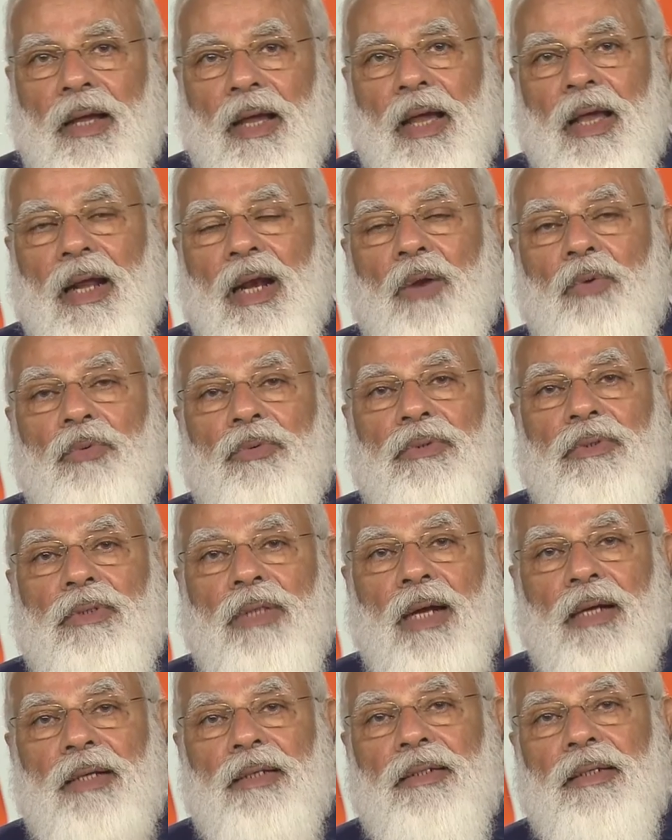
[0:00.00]
around
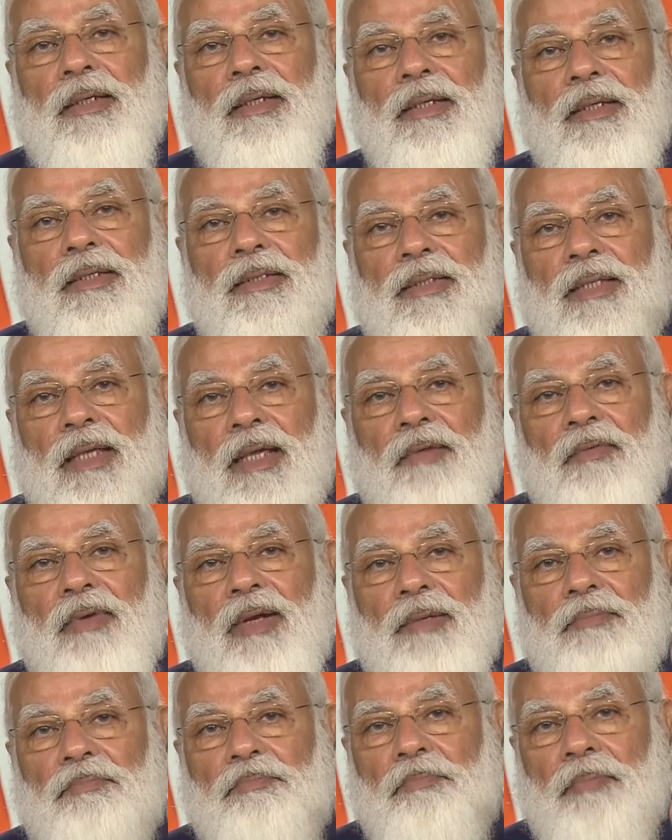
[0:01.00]

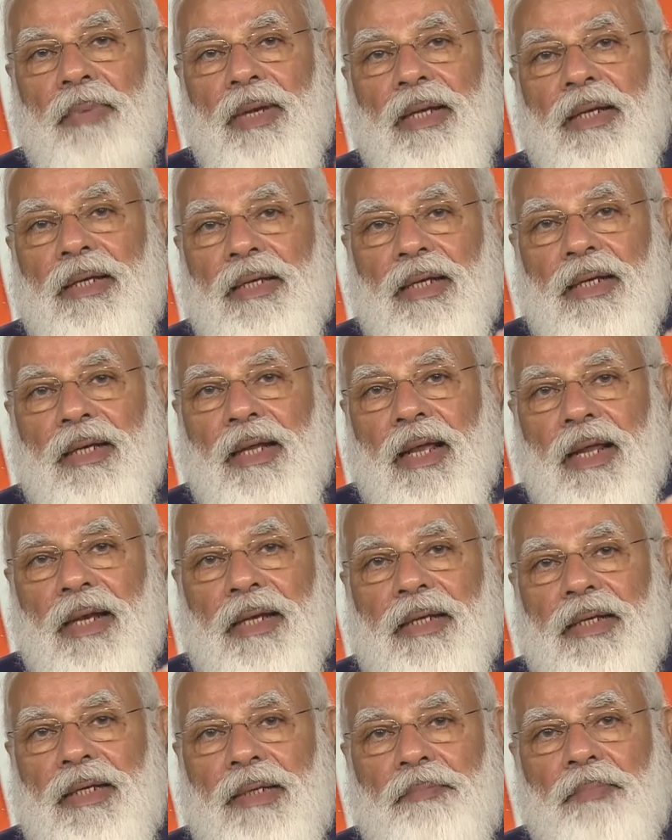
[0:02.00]
37 million
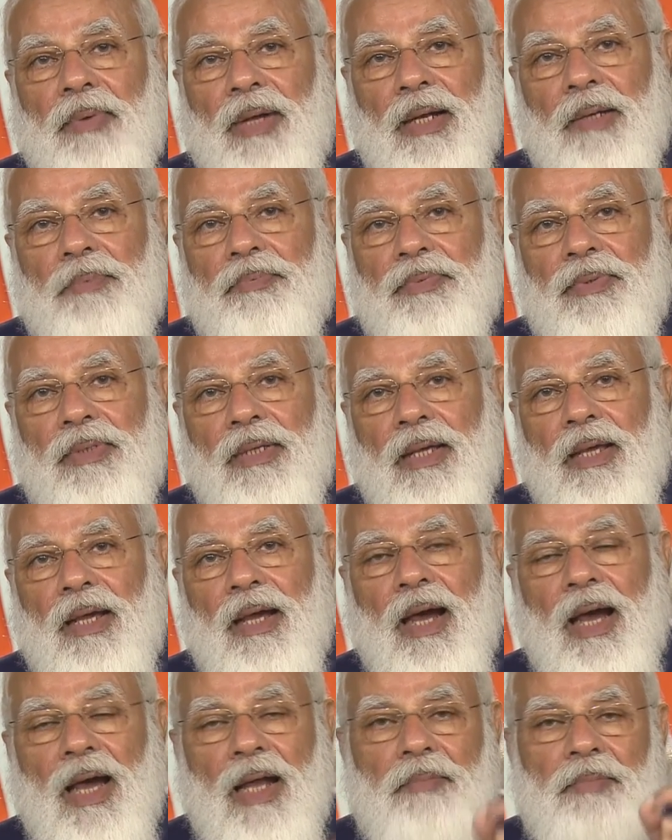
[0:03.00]
LED bulbs
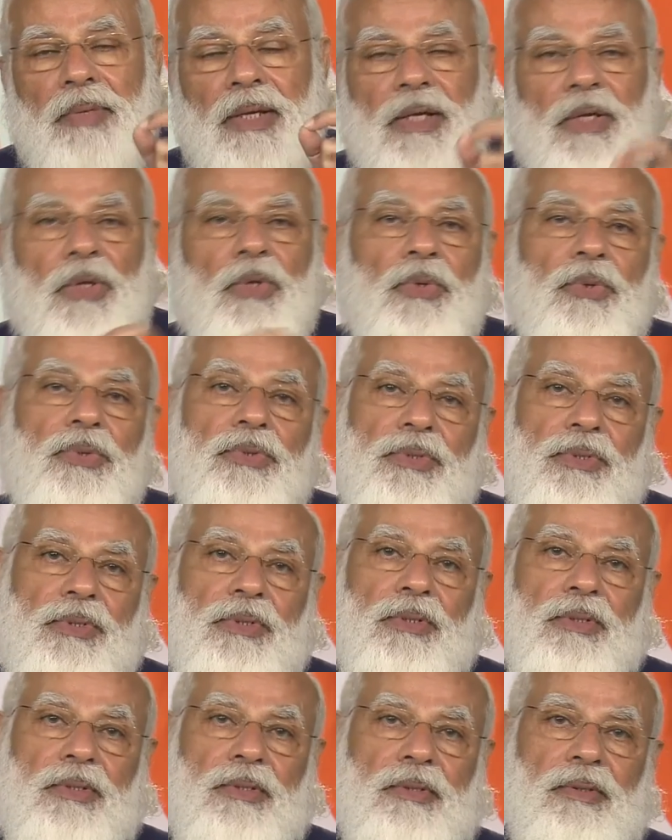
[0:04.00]
are being
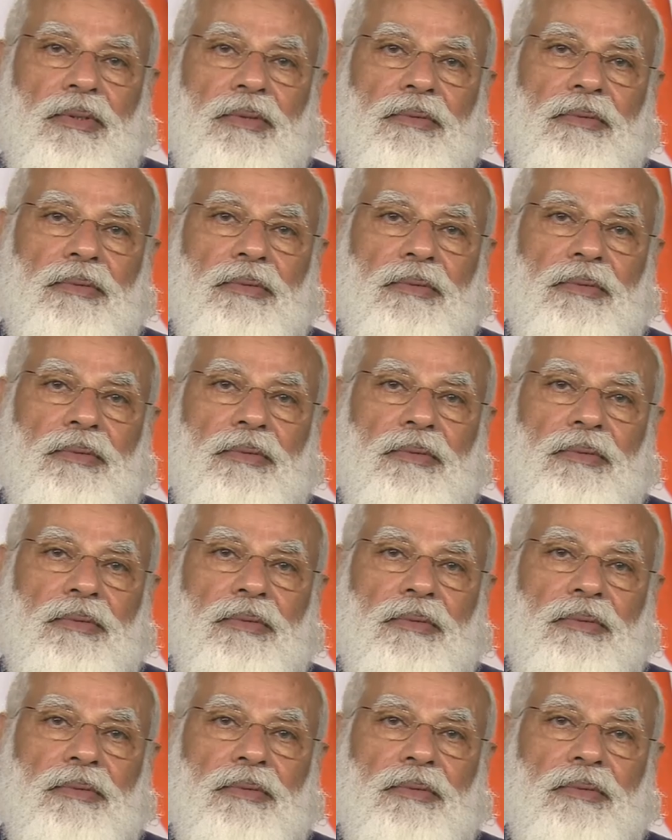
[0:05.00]
used.